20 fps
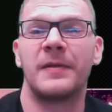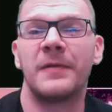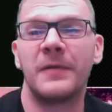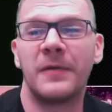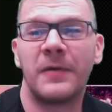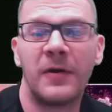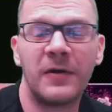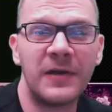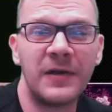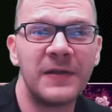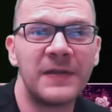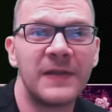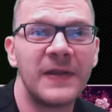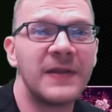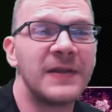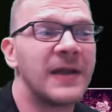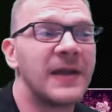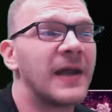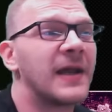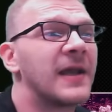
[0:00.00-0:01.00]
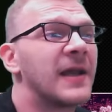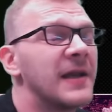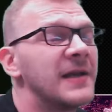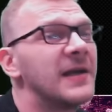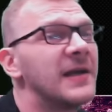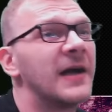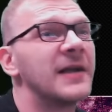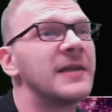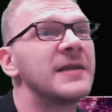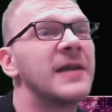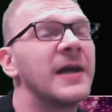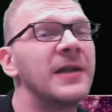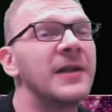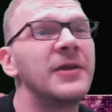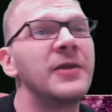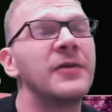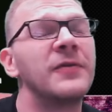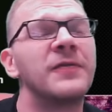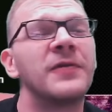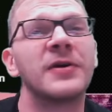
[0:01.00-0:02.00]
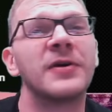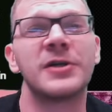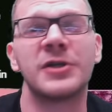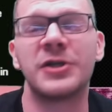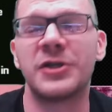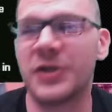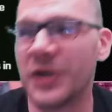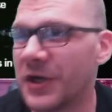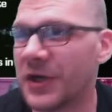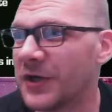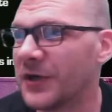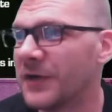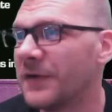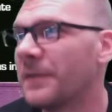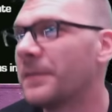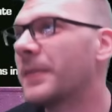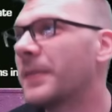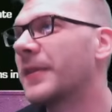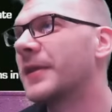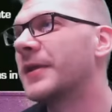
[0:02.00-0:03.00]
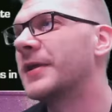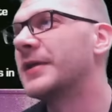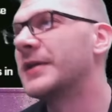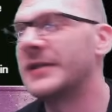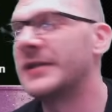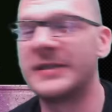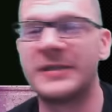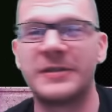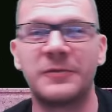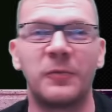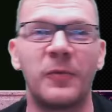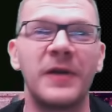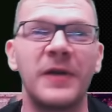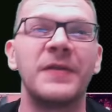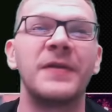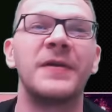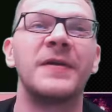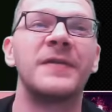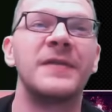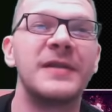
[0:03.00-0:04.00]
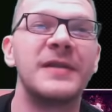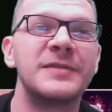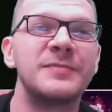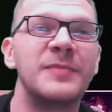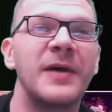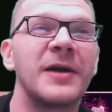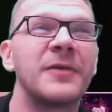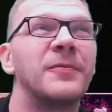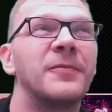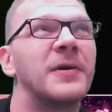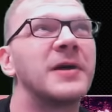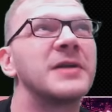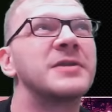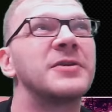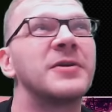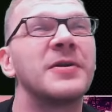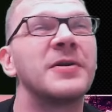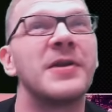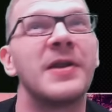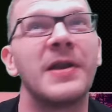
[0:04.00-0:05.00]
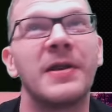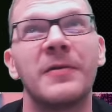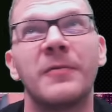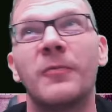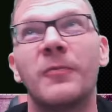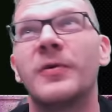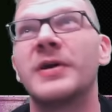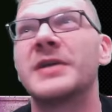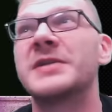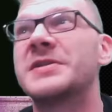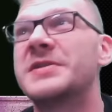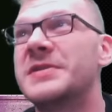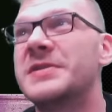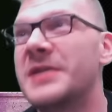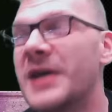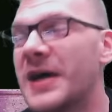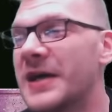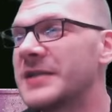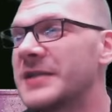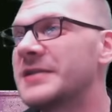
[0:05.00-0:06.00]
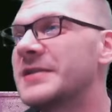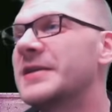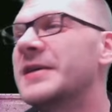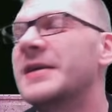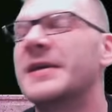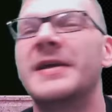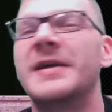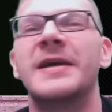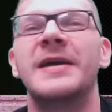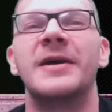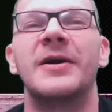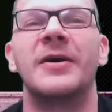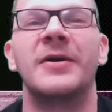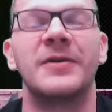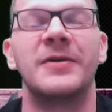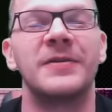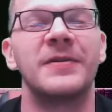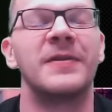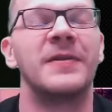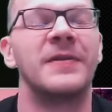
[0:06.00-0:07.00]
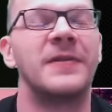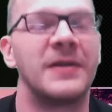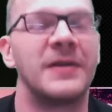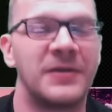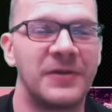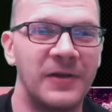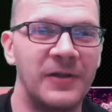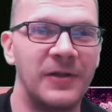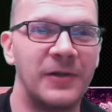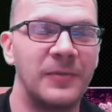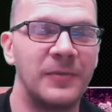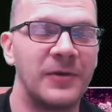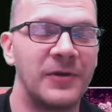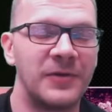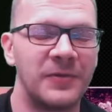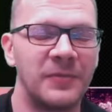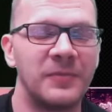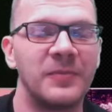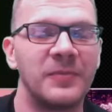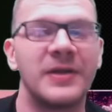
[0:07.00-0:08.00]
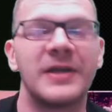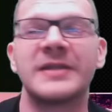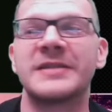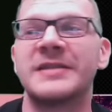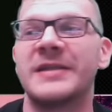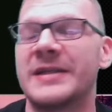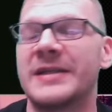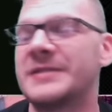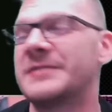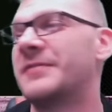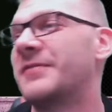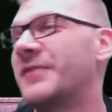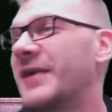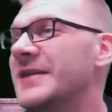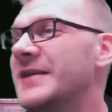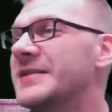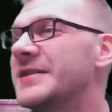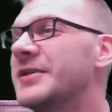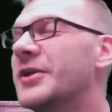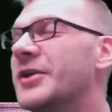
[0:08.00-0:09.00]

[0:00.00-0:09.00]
only thing that I cannot tell you for sure is whether this bug was or was not on the Trello board. Because let's face it,